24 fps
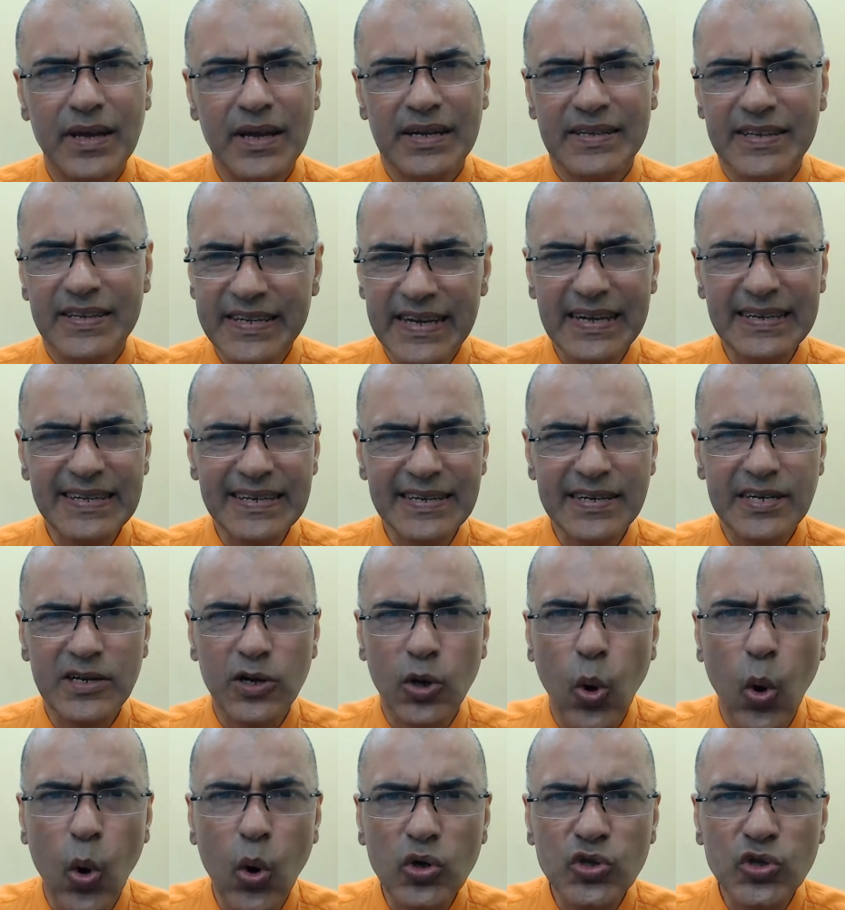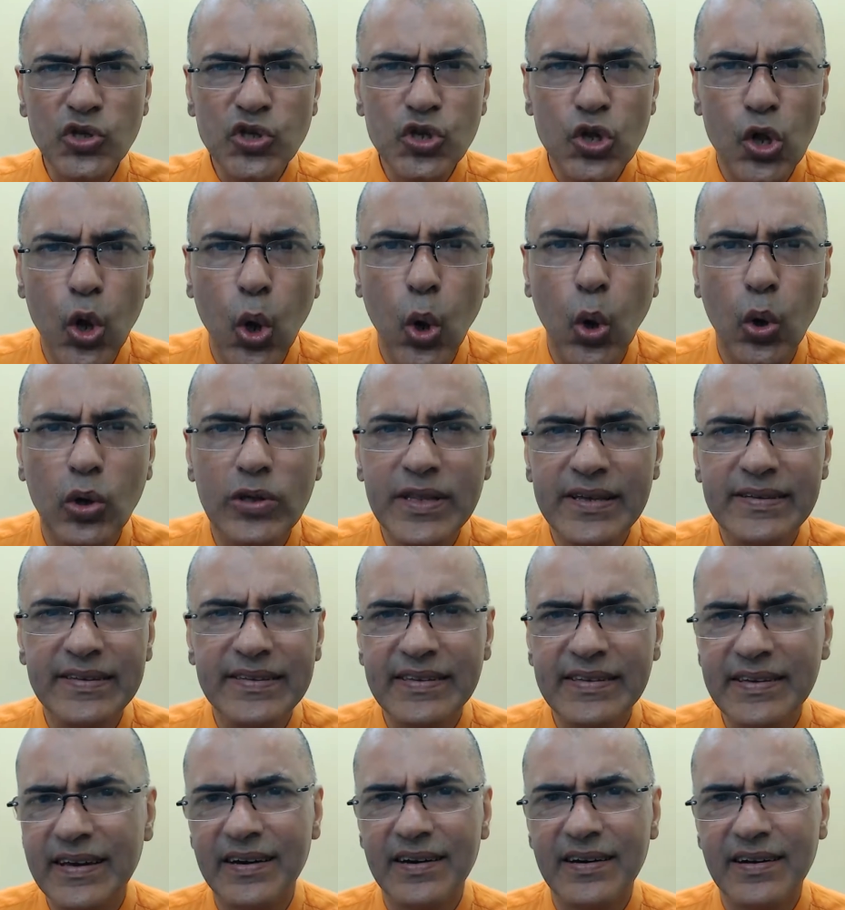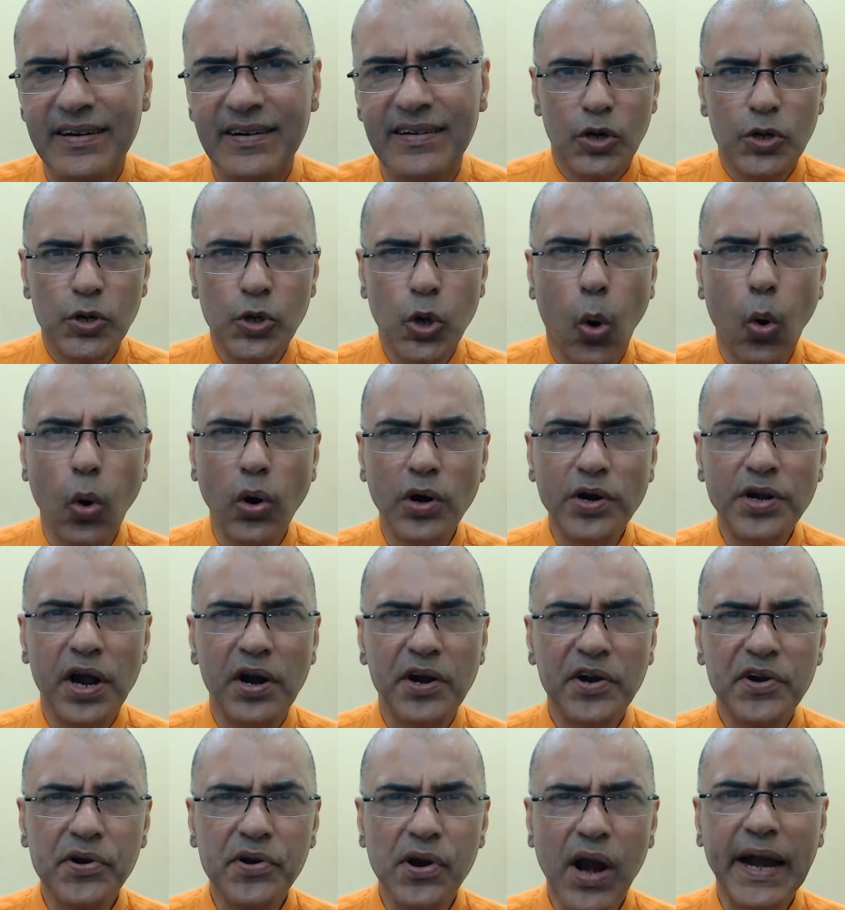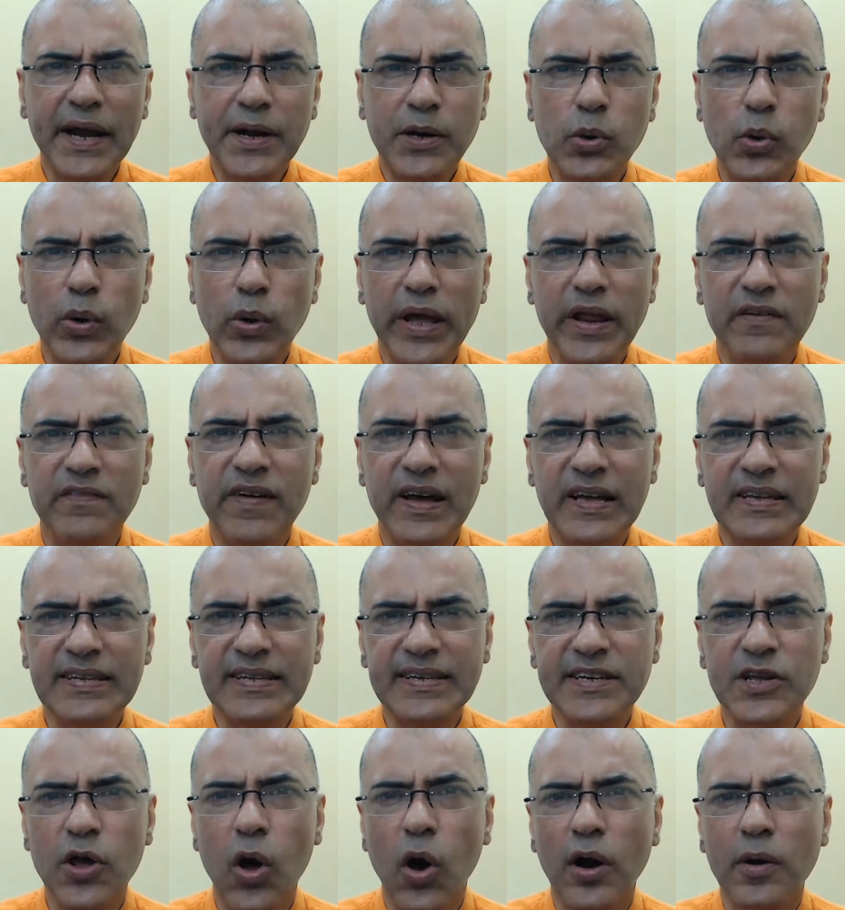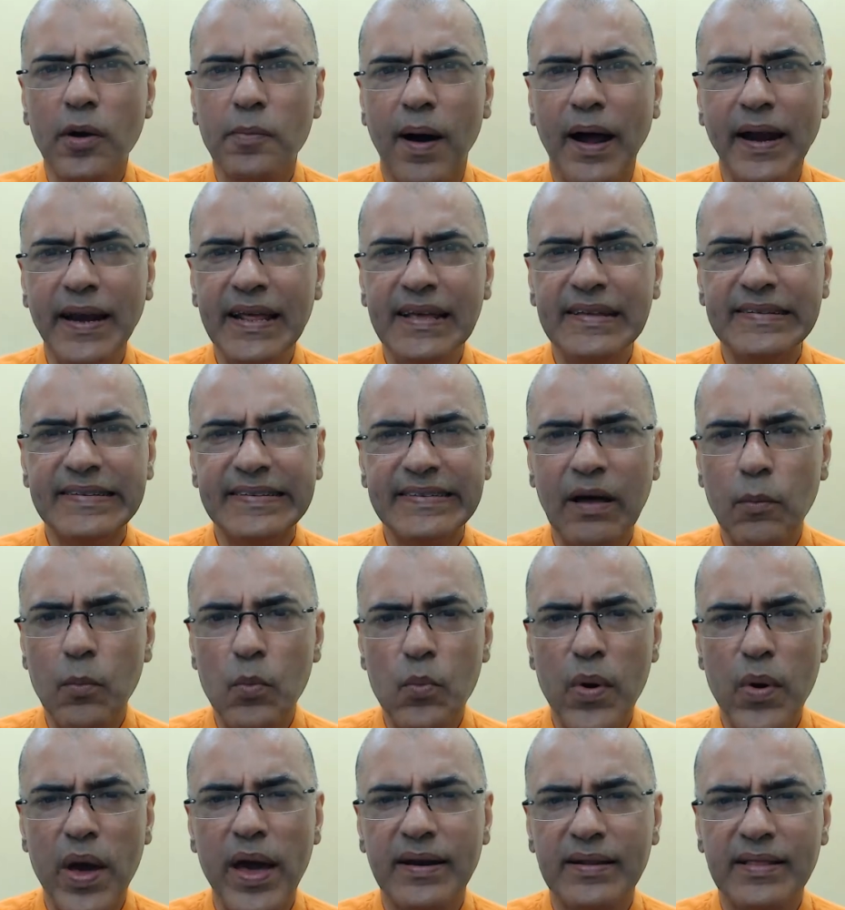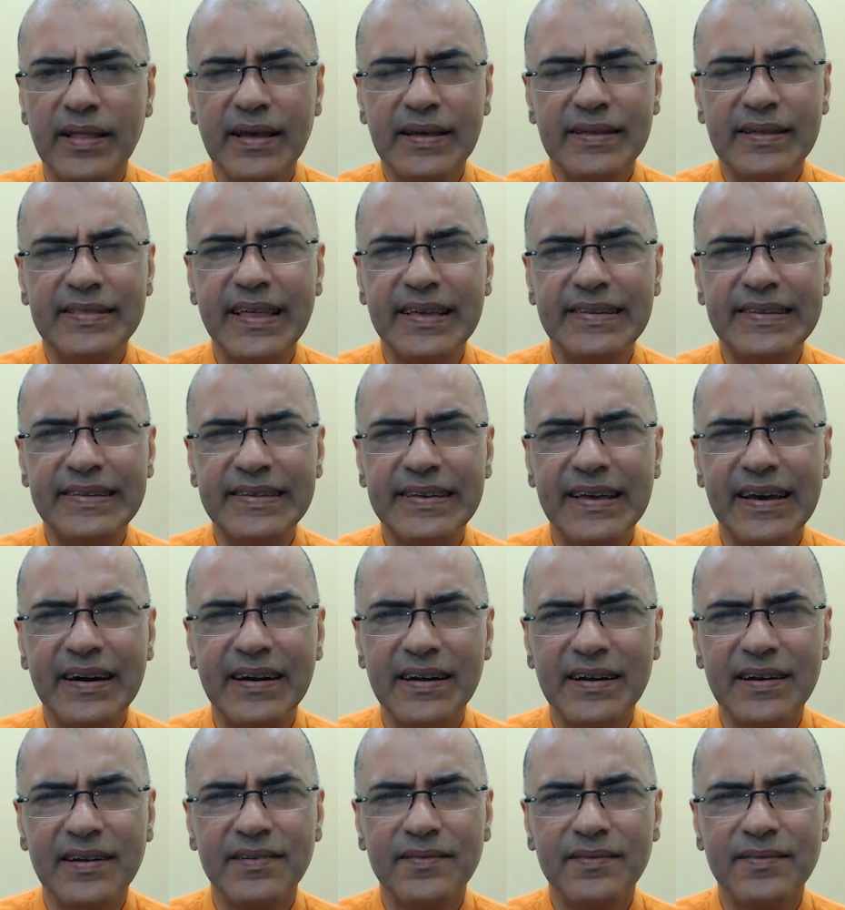Just go slow this year. Don't try to invest your money somewhere this year.